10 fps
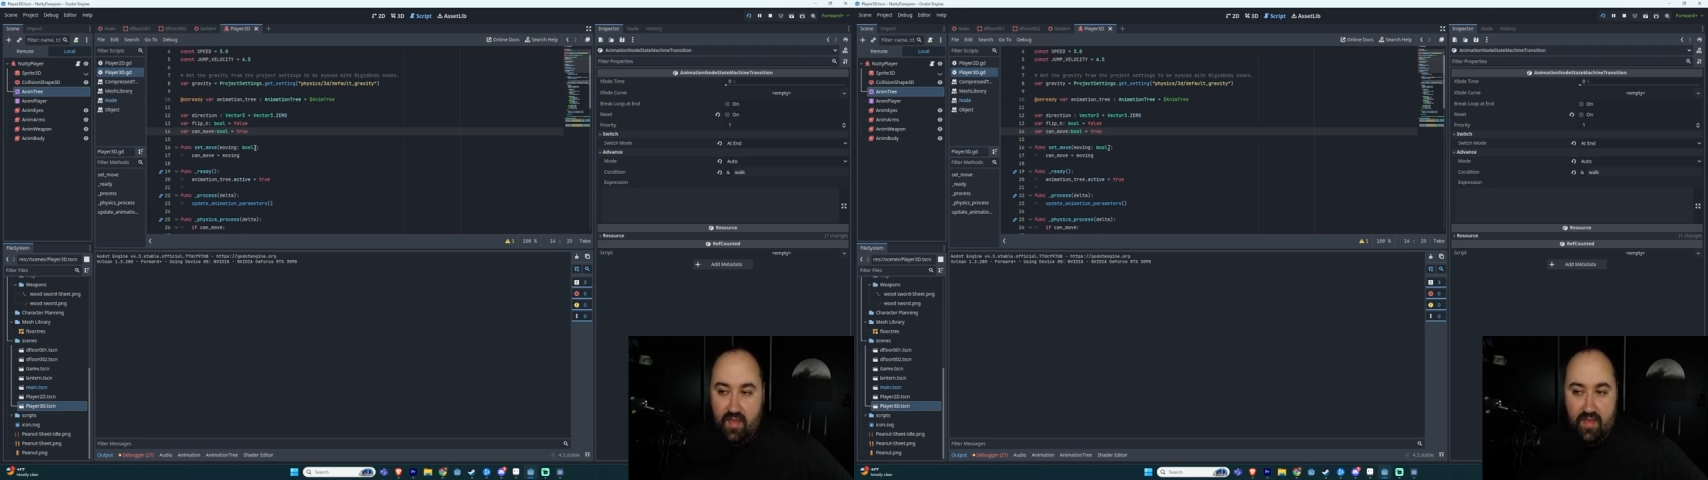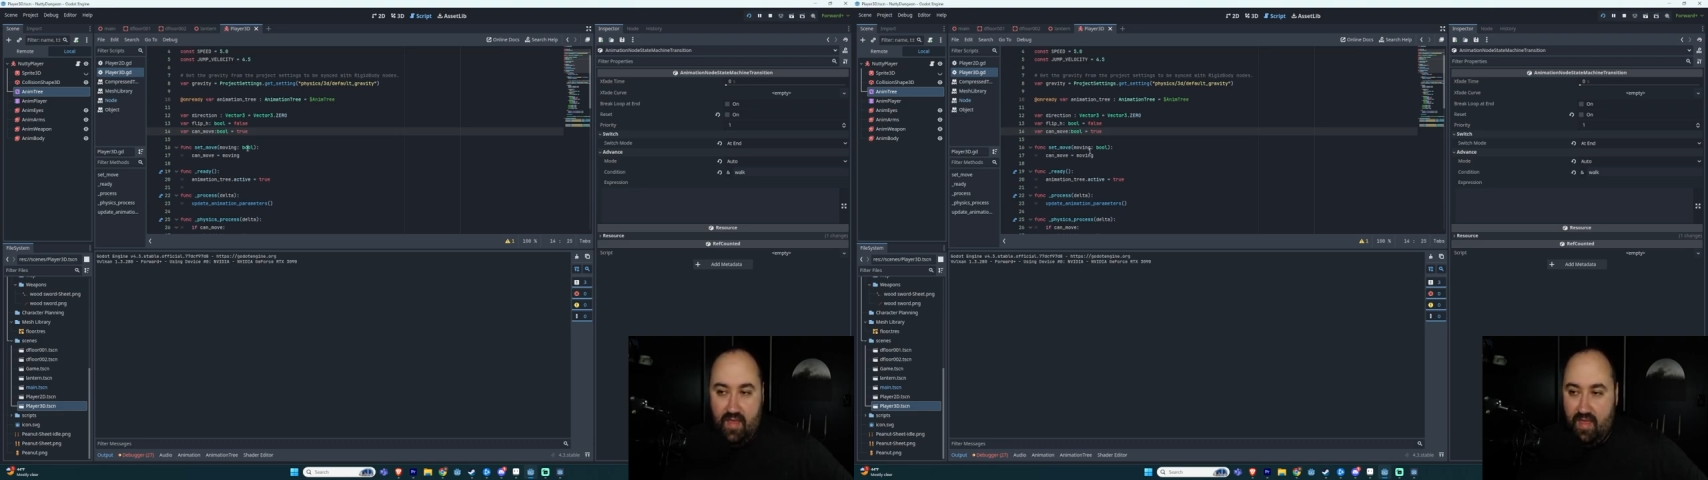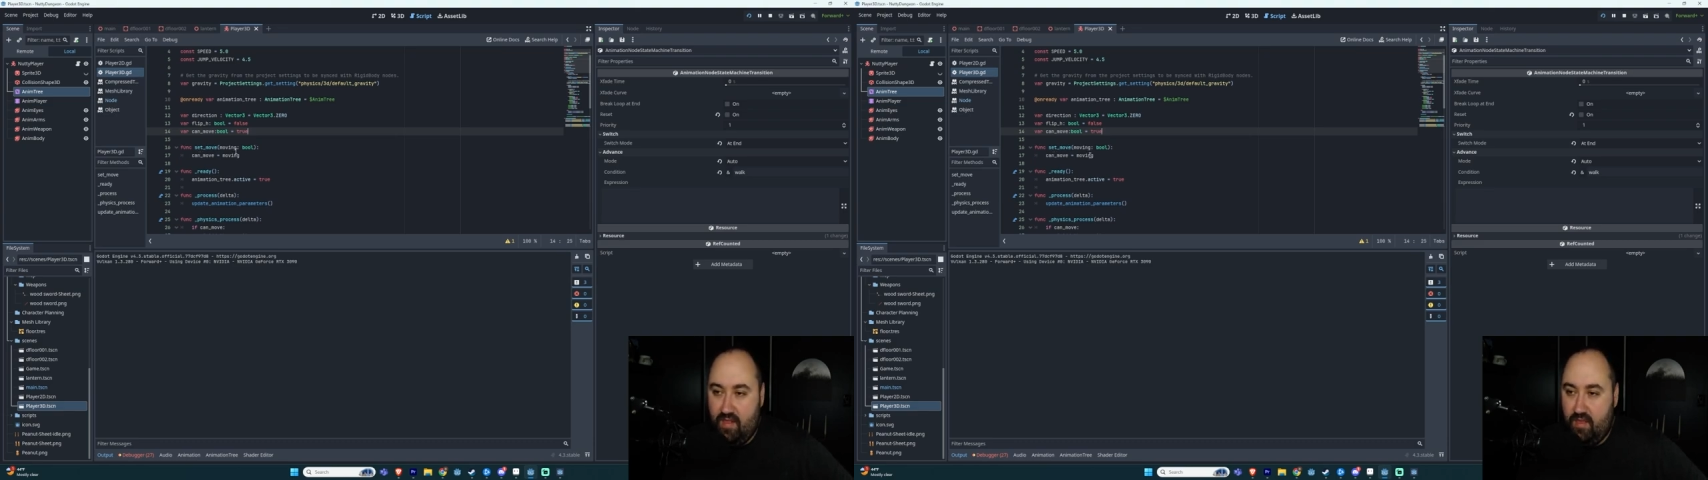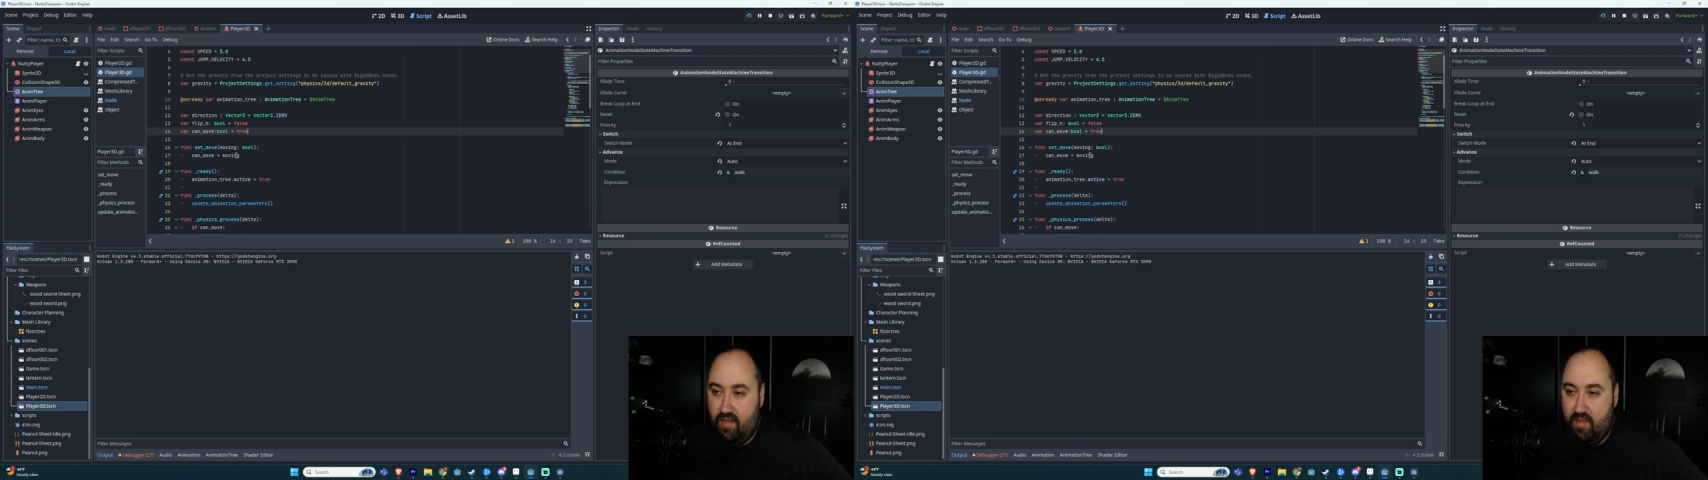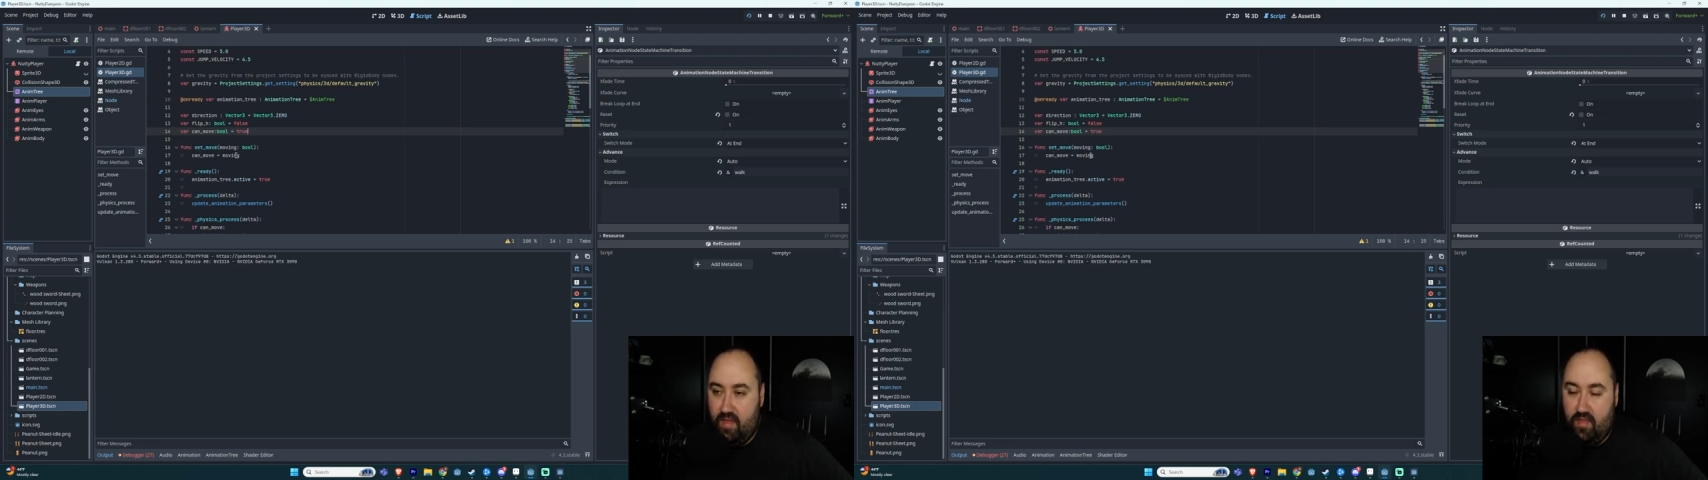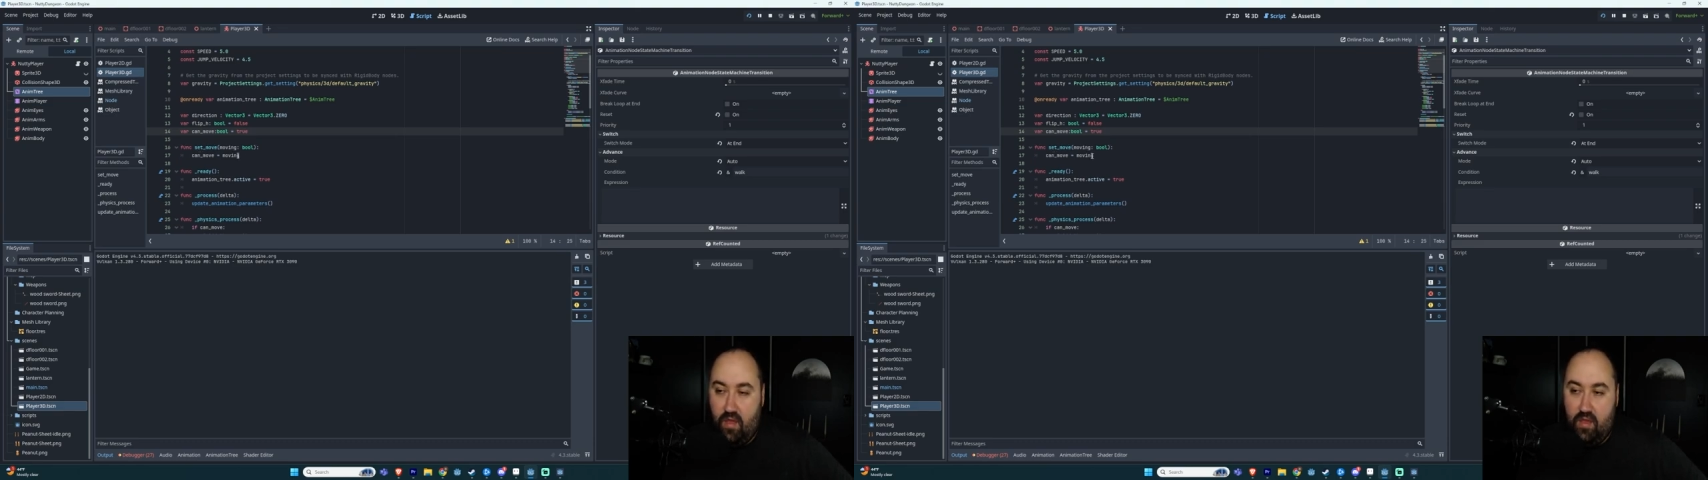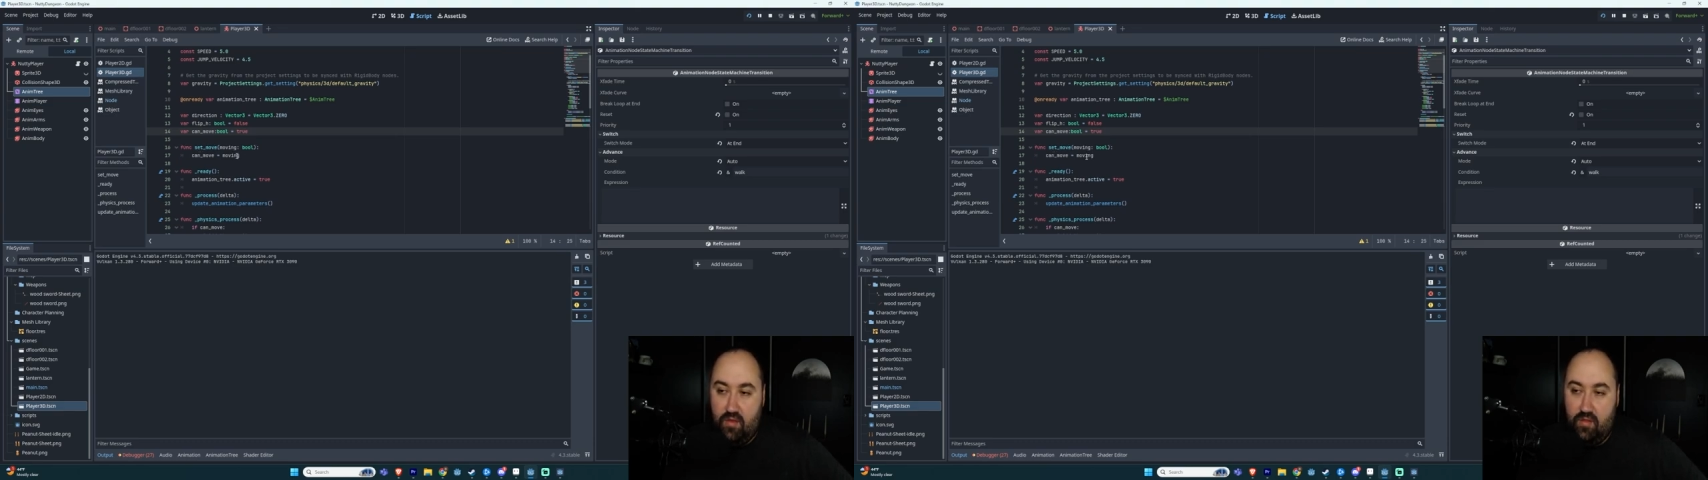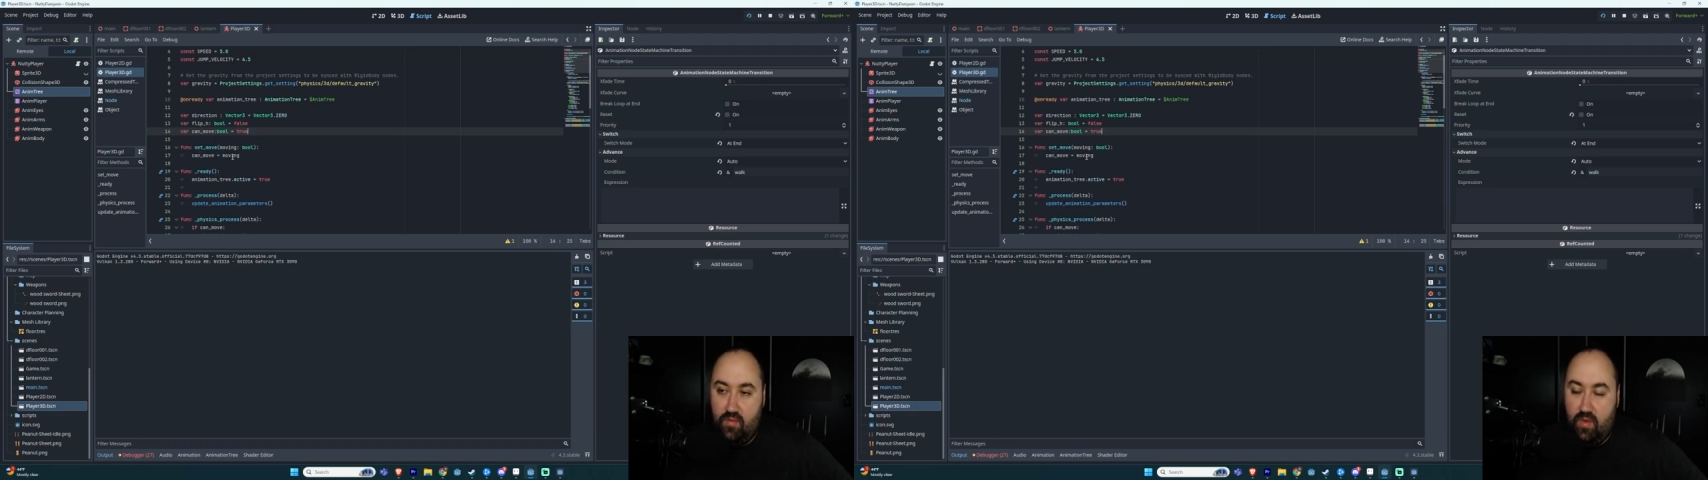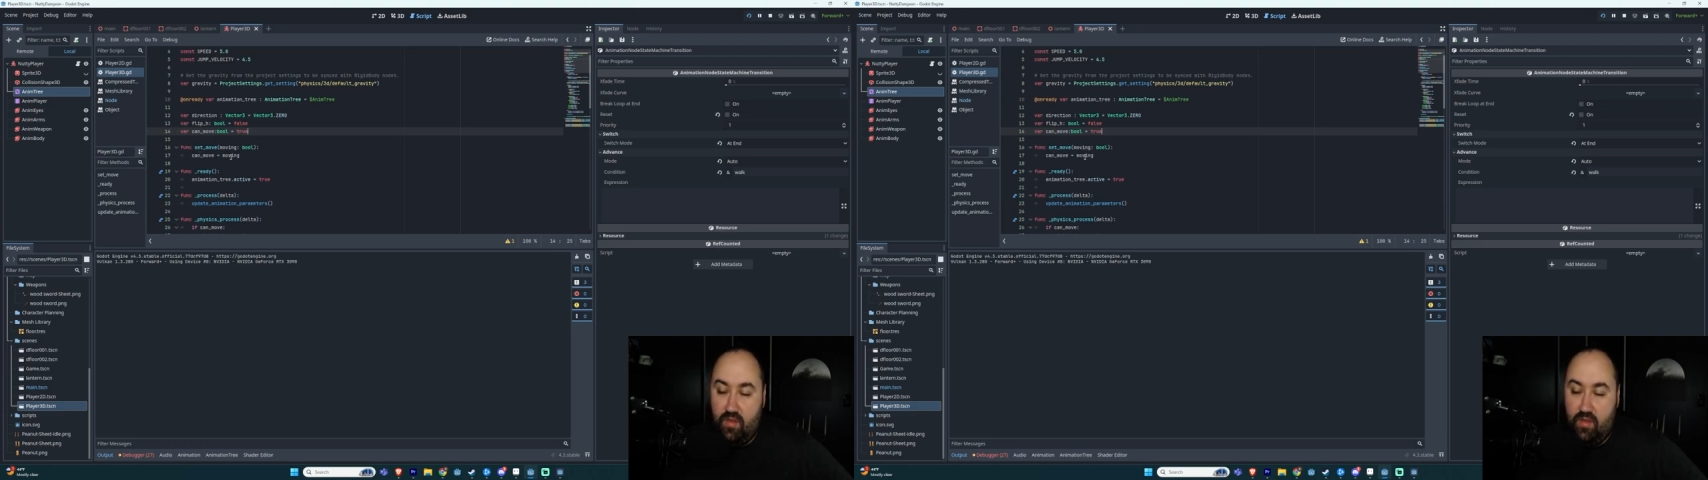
It just set toggles whether